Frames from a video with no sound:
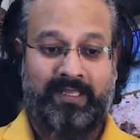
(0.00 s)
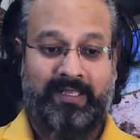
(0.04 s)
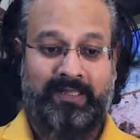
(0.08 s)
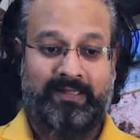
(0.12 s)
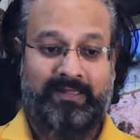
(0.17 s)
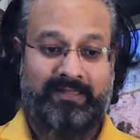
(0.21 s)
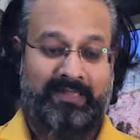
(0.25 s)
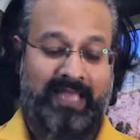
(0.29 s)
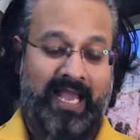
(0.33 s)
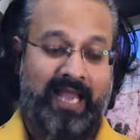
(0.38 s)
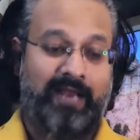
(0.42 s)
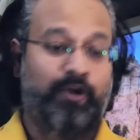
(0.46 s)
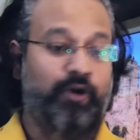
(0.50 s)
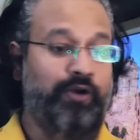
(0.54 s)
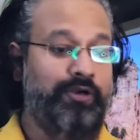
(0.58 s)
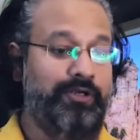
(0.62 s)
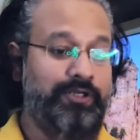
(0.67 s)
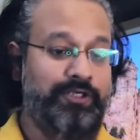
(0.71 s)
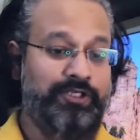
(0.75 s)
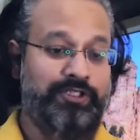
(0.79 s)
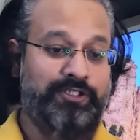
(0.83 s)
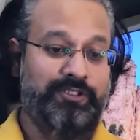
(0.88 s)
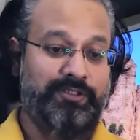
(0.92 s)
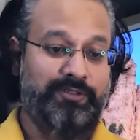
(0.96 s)
that
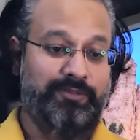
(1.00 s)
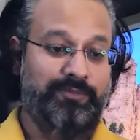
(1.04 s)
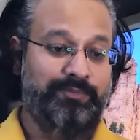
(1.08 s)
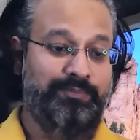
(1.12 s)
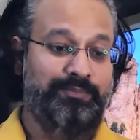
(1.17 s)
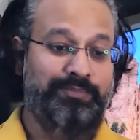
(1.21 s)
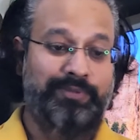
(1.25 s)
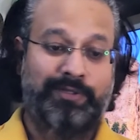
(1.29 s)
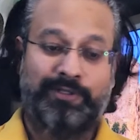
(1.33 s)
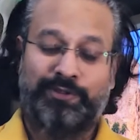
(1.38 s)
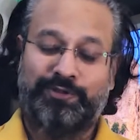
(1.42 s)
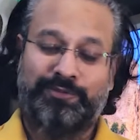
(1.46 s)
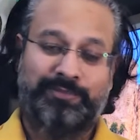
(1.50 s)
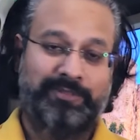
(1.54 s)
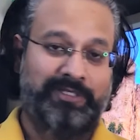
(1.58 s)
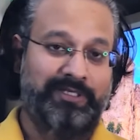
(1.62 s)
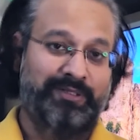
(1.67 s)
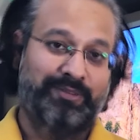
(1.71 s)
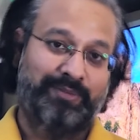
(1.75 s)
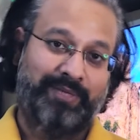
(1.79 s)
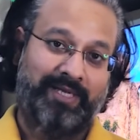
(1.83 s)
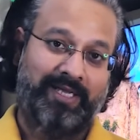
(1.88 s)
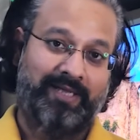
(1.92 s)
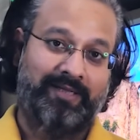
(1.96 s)
audition blew me
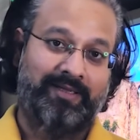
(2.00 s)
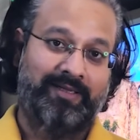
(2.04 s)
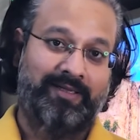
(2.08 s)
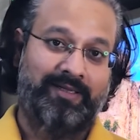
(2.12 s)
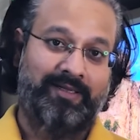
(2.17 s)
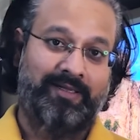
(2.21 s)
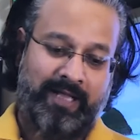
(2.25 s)
away.